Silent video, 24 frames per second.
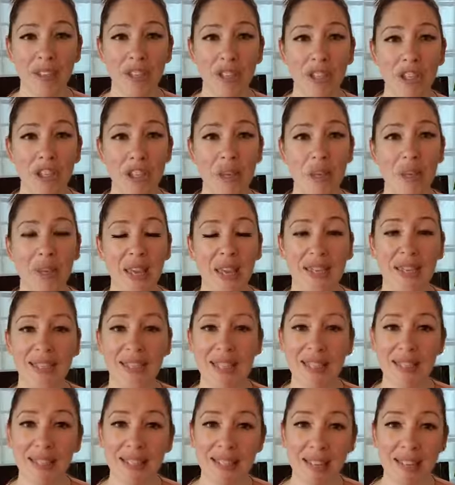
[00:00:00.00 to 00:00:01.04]
You can
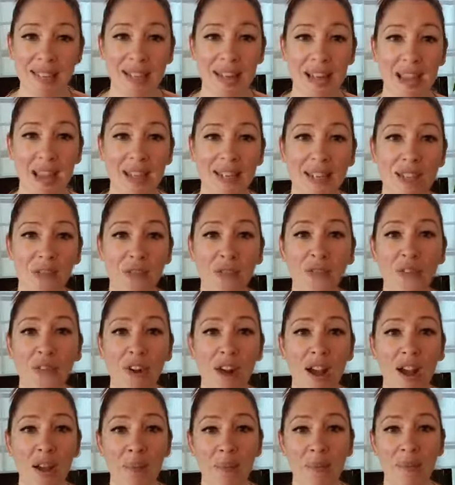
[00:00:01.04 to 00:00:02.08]
disconnect
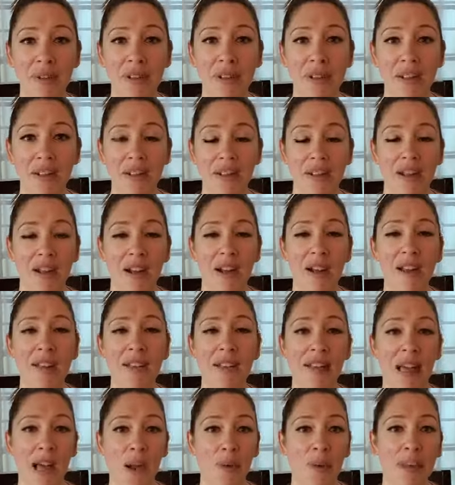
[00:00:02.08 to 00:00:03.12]
from
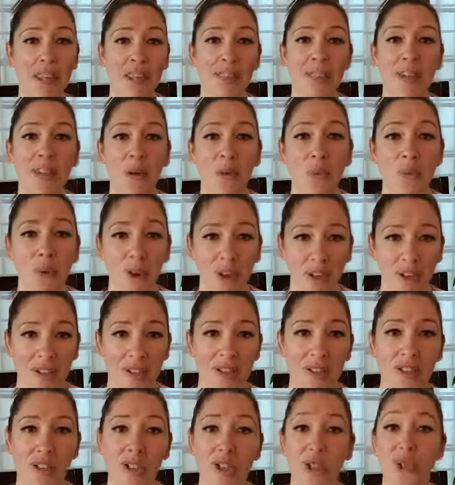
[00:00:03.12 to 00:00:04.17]
allowing their
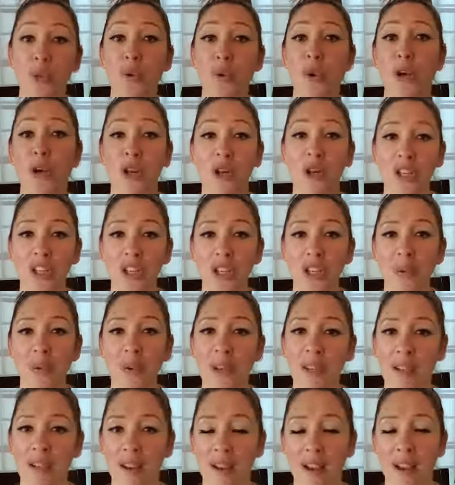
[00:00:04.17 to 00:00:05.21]
words to hurt you
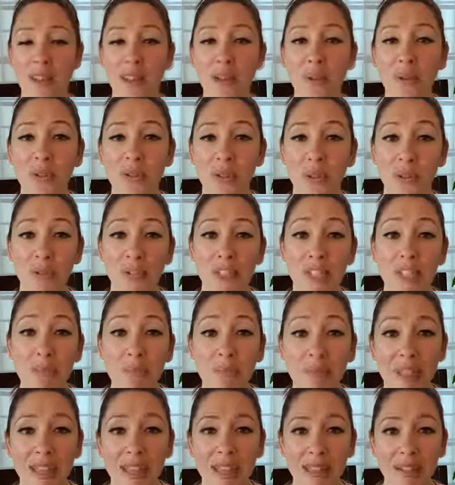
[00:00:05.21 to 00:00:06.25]
and cut you so
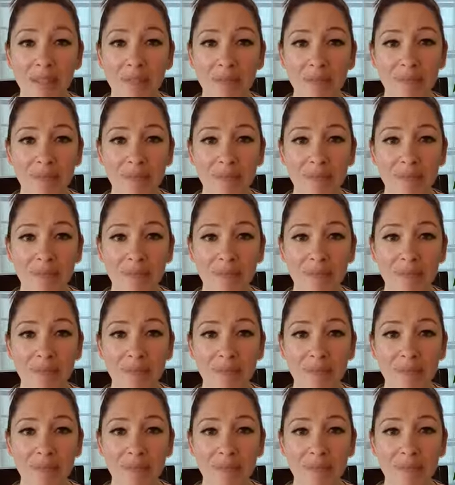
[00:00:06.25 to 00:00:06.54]
deeply